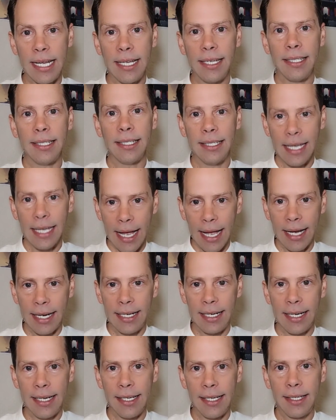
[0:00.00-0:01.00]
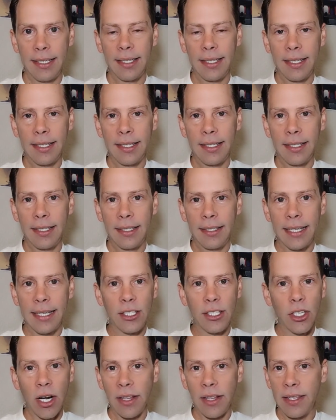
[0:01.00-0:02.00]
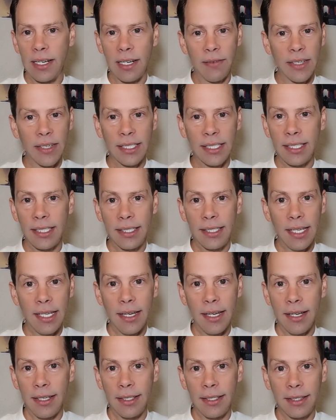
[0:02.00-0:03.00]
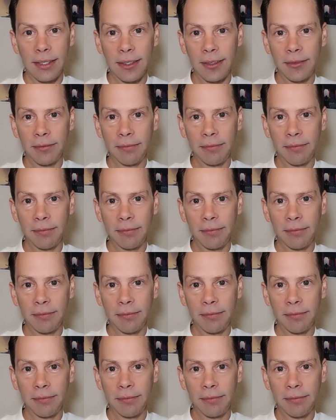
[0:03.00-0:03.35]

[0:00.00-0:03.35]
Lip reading: Exactly. That's Jonathan Livingston Seagull.